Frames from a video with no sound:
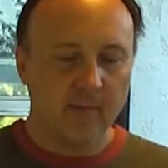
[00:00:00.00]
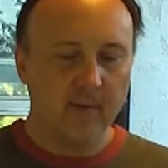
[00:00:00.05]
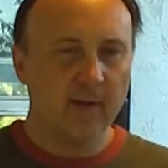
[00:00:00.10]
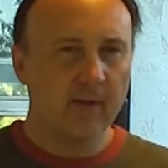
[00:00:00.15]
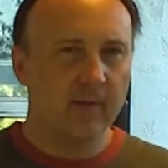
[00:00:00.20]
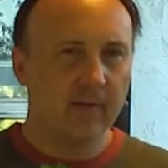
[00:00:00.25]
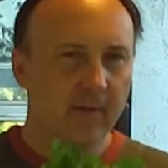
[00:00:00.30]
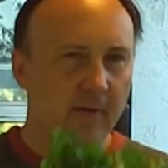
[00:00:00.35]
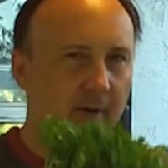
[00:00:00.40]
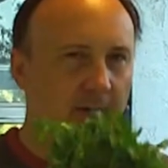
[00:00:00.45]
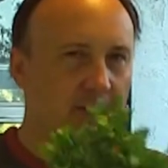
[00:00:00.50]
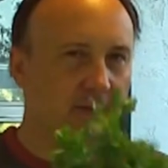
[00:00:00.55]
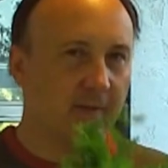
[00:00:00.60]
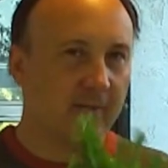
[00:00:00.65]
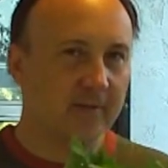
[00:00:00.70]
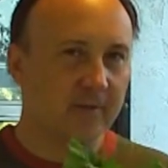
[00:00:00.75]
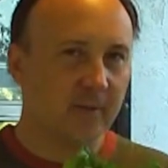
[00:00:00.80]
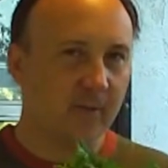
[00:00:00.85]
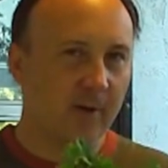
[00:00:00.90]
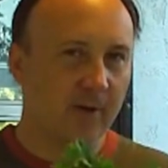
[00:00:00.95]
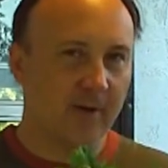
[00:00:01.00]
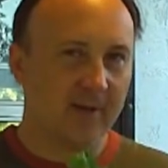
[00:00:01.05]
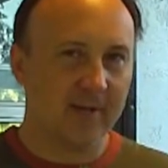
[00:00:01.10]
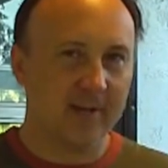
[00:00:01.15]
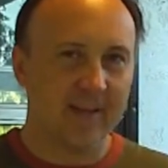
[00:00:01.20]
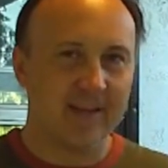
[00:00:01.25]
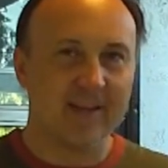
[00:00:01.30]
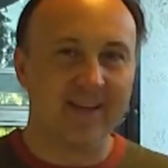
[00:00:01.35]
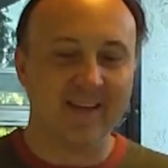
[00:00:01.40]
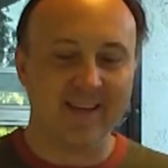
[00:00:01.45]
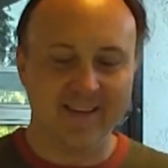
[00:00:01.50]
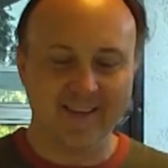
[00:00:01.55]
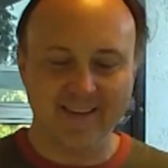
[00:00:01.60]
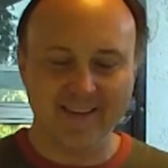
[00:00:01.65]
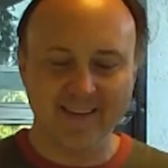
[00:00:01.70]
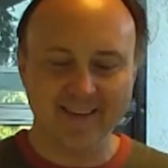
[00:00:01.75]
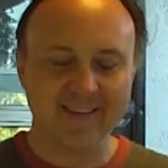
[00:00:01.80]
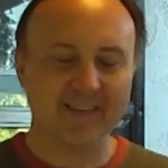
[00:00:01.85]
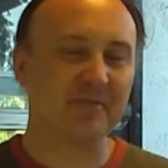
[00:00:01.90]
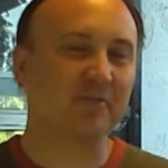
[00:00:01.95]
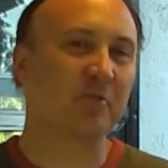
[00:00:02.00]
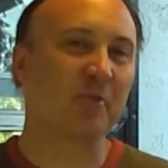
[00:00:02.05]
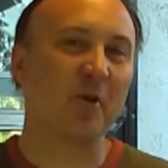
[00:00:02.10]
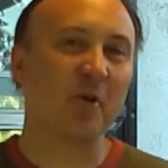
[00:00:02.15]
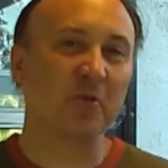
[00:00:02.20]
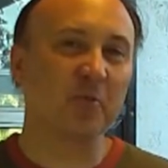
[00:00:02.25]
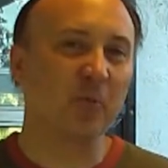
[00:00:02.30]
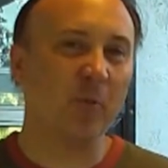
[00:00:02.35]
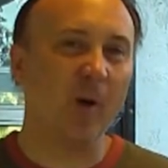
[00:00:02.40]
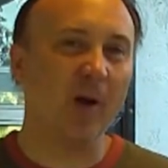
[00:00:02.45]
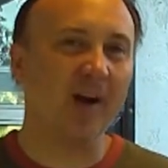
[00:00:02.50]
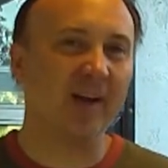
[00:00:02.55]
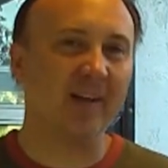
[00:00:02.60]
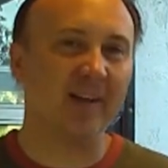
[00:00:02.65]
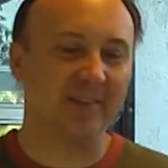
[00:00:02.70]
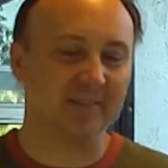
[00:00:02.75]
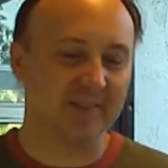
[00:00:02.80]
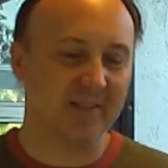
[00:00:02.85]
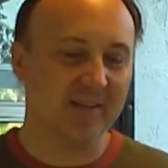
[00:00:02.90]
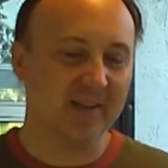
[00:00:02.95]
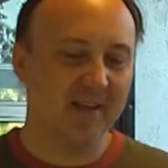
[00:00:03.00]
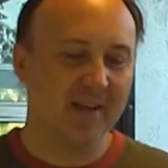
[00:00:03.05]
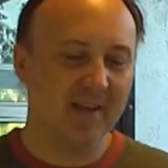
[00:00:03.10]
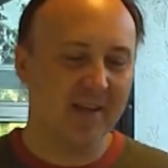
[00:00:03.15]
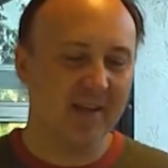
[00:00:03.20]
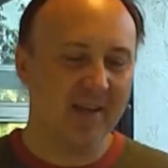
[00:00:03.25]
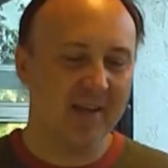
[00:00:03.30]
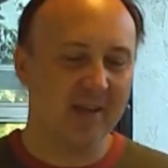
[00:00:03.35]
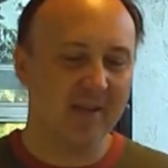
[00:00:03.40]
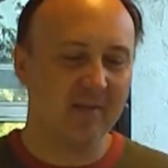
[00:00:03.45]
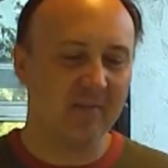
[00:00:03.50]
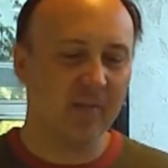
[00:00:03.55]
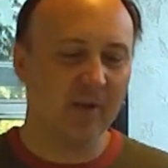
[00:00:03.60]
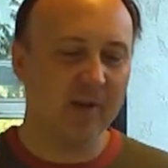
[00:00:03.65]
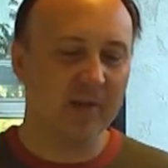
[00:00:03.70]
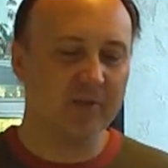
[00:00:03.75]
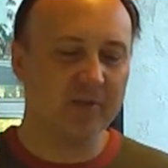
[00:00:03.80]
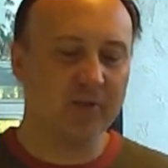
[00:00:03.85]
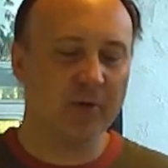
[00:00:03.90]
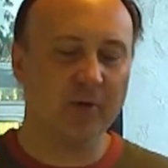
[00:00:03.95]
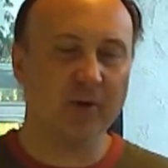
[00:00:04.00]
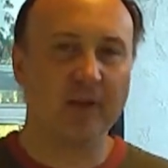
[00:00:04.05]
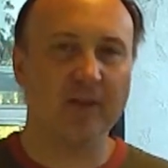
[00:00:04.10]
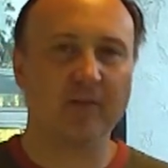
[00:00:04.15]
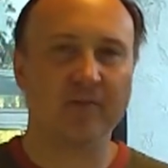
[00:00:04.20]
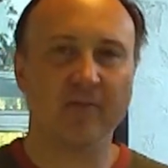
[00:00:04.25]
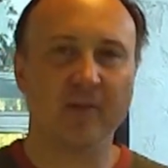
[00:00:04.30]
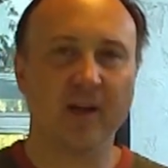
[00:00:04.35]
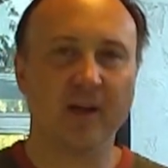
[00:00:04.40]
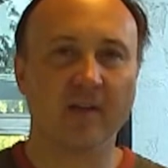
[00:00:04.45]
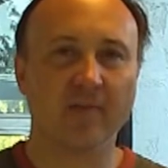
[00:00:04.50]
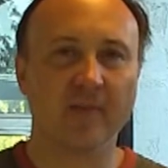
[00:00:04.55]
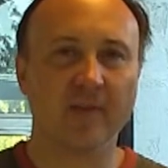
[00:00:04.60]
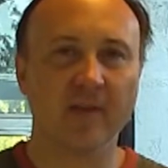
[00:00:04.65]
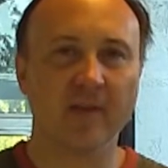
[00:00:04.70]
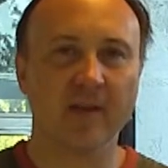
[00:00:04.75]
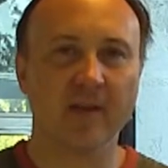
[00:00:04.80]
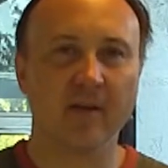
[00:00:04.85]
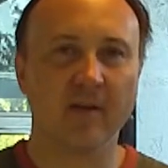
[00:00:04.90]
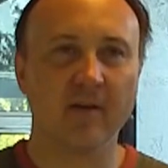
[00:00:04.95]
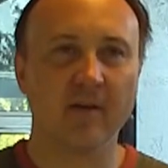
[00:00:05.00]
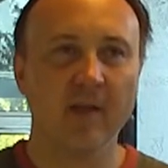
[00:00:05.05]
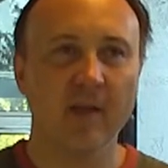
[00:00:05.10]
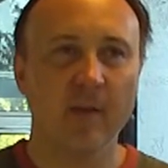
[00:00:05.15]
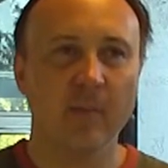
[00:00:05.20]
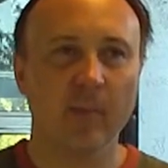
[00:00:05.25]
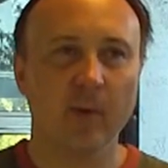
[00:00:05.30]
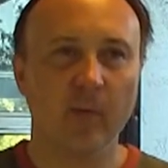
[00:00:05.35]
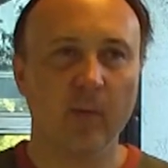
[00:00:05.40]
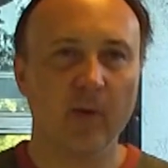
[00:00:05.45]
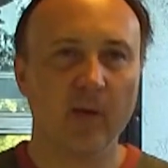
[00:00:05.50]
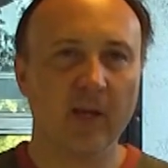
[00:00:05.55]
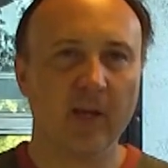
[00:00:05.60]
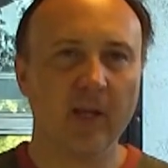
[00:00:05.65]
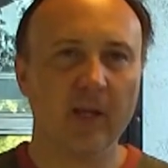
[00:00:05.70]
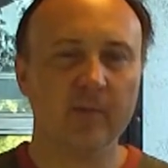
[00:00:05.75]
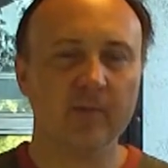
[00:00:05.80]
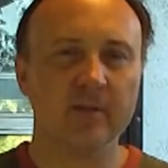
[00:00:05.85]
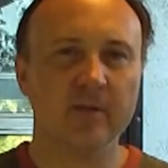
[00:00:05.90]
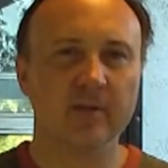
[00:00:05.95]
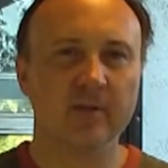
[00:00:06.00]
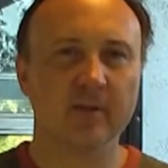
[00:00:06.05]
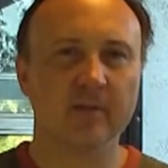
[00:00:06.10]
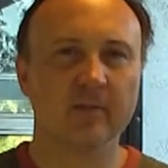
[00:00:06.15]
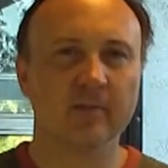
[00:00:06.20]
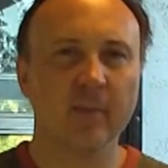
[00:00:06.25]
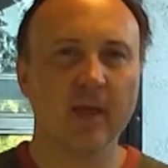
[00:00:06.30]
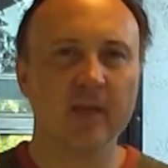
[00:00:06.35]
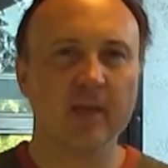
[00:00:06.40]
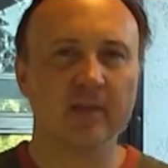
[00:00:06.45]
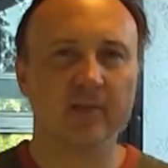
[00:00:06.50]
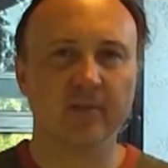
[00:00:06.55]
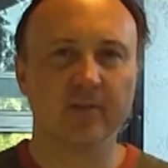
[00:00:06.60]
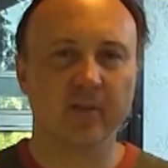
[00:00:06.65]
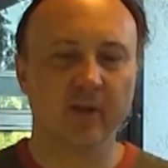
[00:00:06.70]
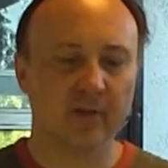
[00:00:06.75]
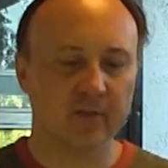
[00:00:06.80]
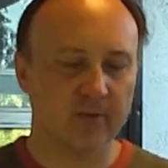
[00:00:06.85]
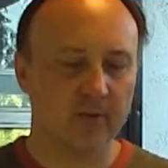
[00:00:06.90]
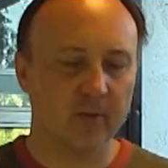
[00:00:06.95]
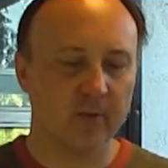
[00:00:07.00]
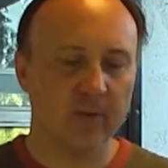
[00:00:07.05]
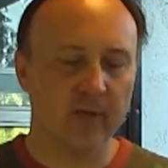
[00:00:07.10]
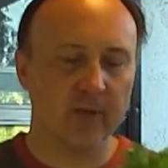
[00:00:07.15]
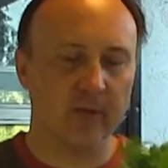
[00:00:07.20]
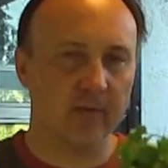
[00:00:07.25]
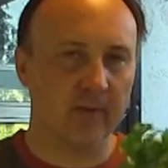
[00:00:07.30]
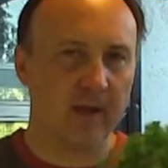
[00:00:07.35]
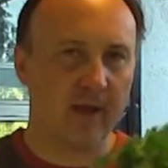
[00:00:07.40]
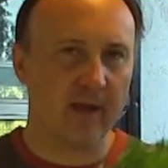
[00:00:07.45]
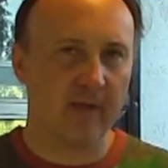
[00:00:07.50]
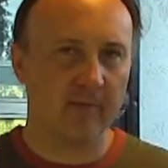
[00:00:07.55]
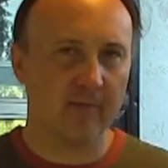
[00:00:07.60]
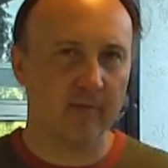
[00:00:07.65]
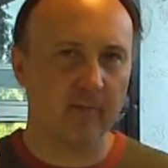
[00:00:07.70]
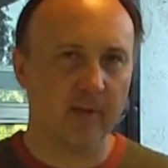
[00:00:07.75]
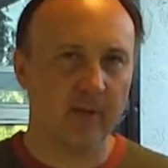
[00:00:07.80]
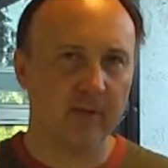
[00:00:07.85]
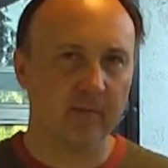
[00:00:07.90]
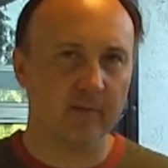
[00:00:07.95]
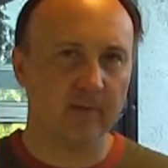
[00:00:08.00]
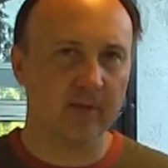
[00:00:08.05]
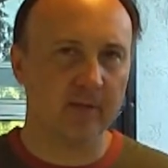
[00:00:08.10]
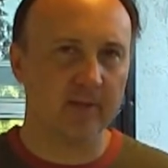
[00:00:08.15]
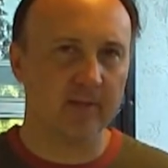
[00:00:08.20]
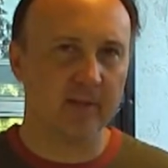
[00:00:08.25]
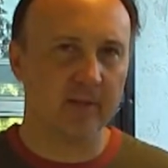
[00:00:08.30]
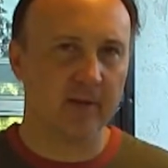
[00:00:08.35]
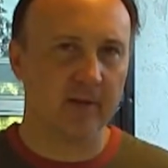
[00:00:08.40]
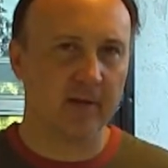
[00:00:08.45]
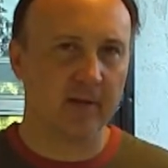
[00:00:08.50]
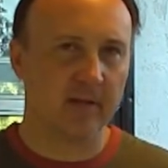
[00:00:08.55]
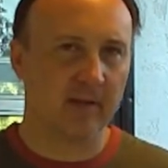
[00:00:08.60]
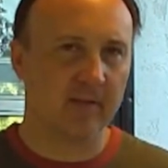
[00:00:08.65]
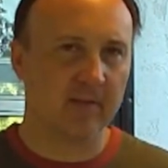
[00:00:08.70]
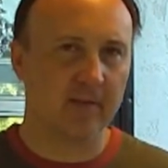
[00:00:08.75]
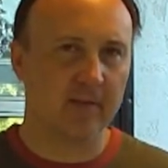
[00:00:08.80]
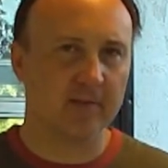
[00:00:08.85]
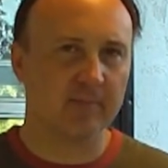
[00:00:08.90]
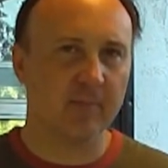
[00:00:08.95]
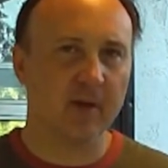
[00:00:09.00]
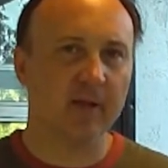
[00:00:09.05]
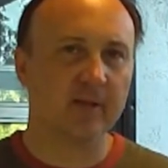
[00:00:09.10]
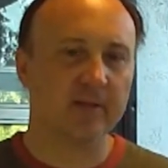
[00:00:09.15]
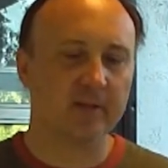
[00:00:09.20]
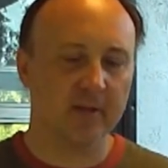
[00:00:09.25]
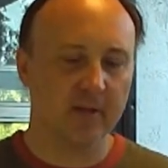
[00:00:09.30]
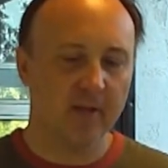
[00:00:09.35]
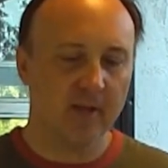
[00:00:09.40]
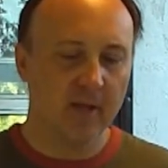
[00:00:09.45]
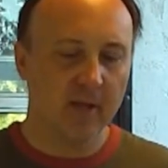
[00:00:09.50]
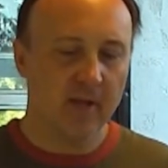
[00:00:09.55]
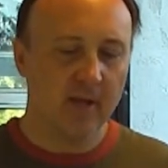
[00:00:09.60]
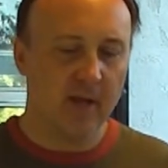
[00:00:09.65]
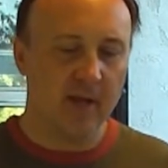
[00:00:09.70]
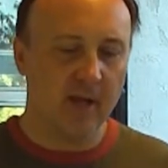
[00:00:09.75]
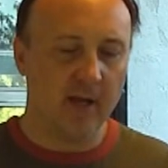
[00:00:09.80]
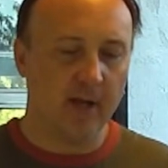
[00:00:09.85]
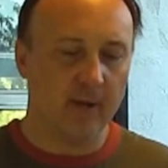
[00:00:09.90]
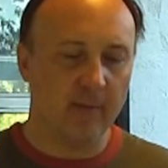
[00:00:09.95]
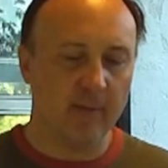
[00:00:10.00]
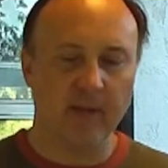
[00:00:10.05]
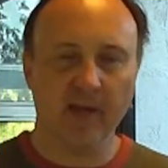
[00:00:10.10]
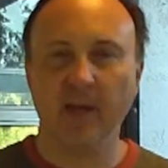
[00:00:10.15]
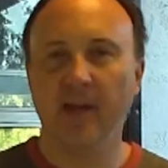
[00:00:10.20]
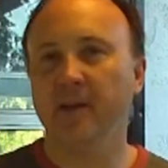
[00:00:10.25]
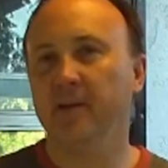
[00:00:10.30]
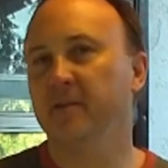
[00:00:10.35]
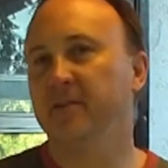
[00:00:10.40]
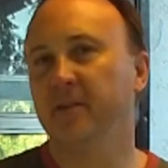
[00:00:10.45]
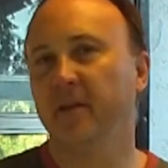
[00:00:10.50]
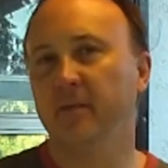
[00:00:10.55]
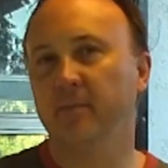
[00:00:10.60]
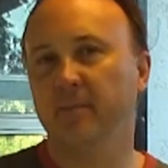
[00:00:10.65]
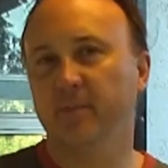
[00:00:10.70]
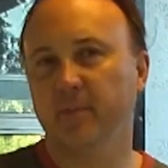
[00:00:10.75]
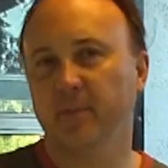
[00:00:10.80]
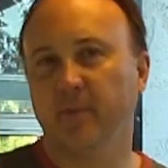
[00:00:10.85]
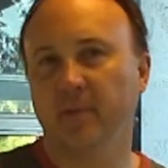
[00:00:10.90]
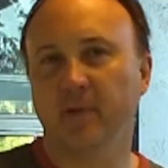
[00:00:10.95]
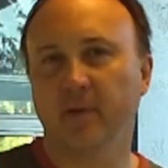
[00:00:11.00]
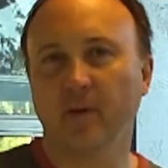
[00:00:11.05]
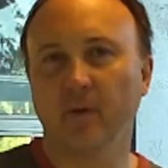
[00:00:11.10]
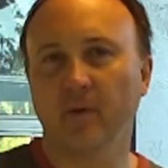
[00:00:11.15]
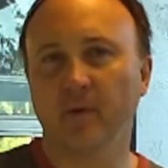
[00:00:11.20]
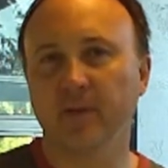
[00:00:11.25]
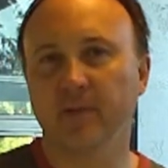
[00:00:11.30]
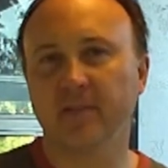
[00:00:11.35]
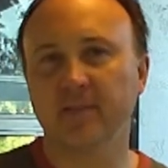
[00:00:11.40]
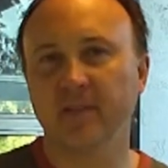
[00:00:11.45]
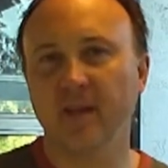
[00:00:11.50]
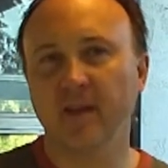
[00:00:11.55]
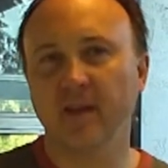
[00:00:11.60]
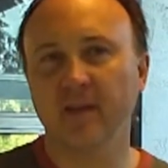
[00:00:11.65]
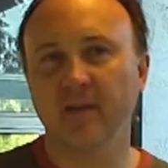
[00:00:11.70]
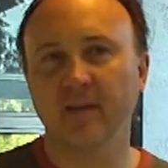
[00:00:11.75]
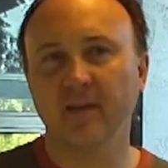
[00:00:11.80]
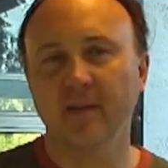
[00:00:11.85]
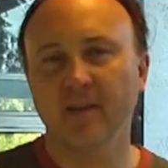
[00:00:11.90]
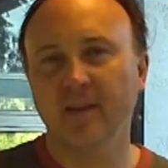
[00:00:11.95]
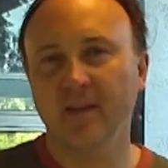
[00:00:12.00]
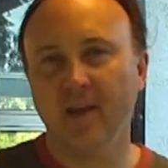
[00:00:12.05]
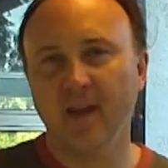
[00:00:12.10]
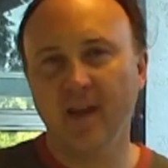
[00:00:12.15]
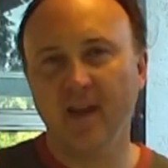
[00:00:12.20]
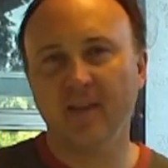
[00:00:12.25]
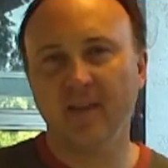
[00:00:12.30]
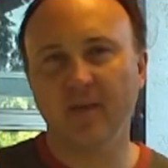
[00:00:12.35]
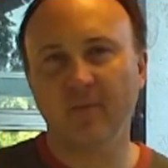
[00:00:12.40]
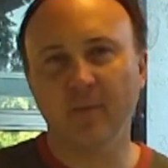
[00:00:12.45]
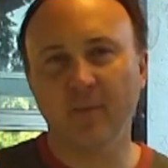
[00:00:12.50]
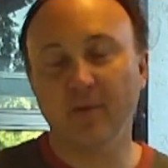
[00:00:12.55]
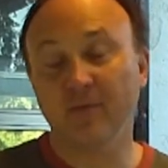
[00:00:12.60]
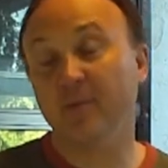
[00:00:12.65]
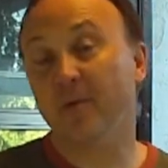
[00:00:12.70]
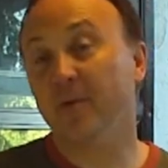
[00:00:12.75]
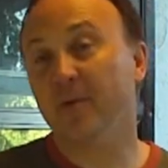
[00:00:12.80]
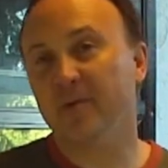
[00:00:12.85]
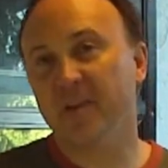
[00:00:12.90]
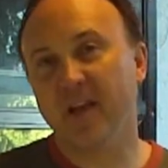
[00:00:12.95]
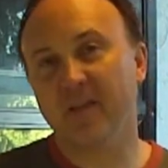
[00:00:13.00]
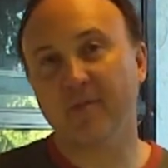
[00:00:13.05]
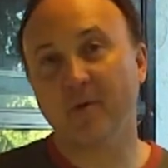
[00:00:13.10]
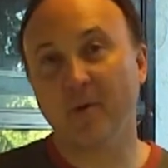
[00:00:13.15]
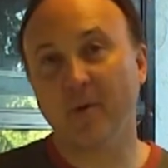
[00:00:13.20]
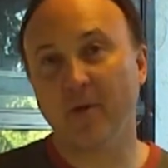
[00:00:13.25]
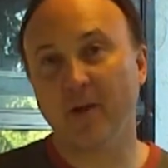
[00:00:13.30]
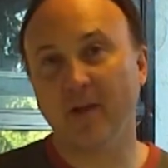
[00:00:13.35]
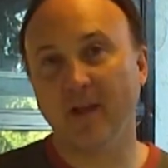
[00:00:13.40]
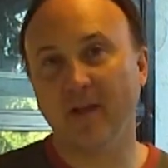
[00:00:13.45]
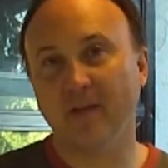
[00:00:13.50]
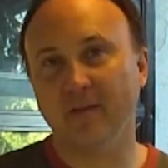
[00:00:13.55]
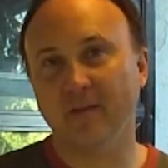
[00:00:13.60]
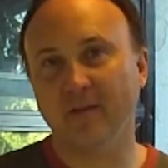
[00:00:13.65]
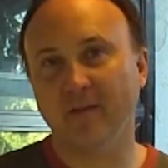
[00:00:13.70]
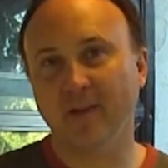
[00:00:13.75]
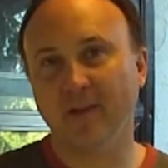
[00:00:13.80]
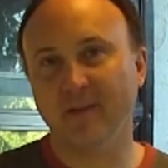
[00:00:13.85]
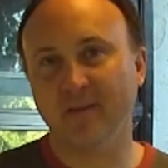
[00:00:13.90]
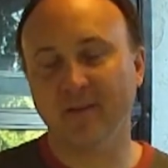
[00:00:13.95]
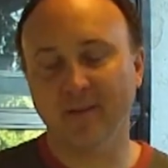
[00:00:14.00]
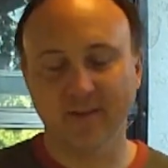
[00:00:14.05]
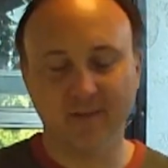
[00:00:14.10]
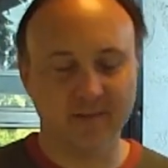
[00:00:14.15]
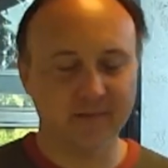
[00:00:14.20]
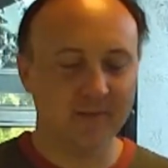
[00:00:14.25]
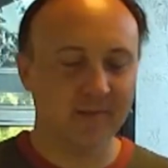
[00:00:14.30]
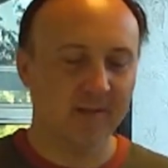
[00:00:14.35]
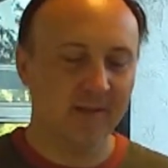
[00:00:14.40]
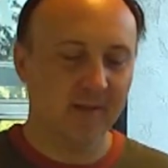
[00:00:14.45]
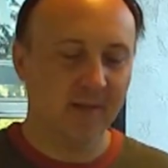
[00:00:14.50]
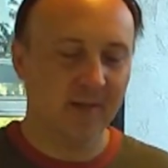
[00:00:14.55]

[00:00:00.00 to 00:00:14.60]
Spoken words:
we don't grow it in this quantity. It grows wild, and we enjoy it throughout the year. But when it comes to making salsa, we don't necessarily get this much. It ends up going to seed, and then we of course have coriander later on